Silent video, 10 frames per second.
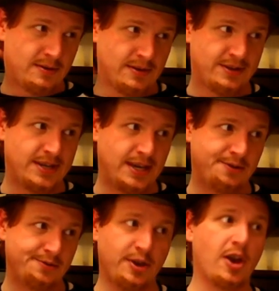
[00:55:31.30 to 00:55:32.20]
let's
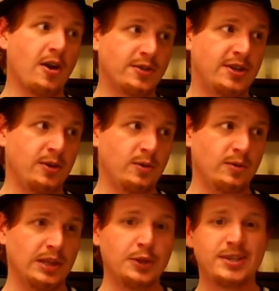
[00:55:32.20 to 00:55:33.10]
see, you could go
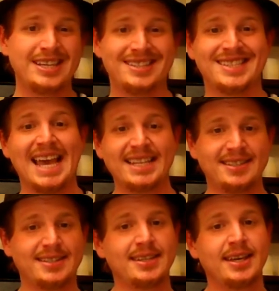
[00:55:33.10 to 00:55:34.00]
to
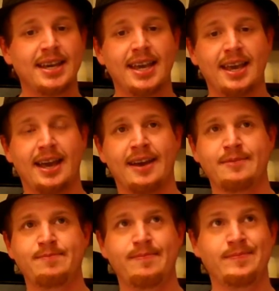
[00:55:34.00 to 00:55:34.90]

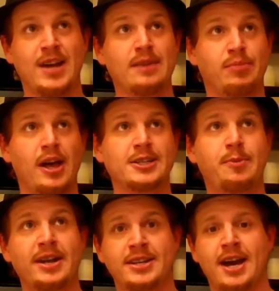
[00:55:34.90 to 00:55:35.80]

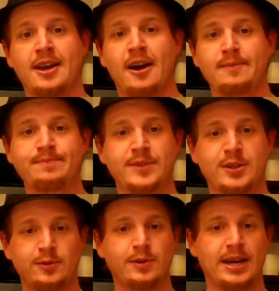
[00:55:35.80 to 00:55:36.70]
lucidsense.blogspot.com um,
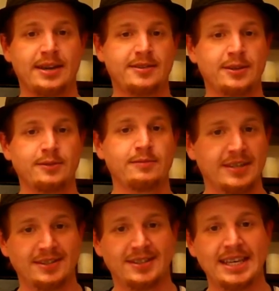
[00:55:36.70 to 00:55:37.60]
to uh, to
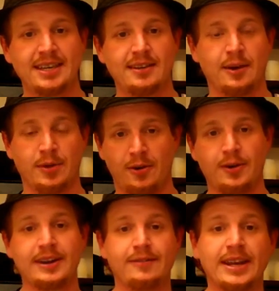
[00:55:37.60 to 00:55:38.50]
to see a
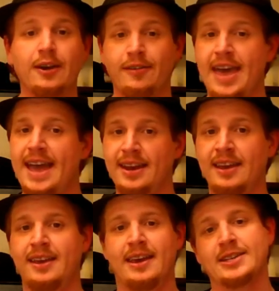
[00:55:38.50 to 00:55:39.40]
recorded video of that,
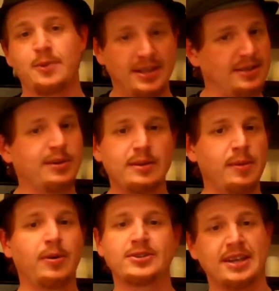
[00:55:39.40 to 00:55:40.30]
as well as I'm going to
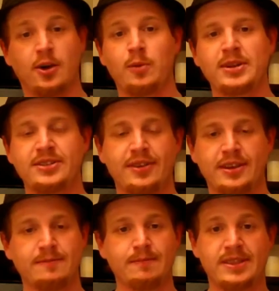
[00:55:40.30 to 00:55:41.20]
be posting a whole bunch of
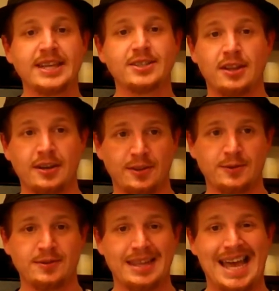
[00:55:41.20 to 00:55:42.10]
other things along
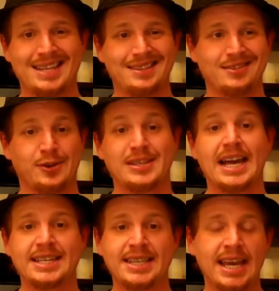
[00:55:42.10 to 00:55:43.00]
those that those
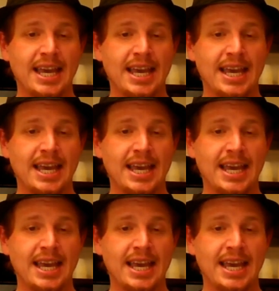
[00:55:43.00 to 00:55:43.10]
lines.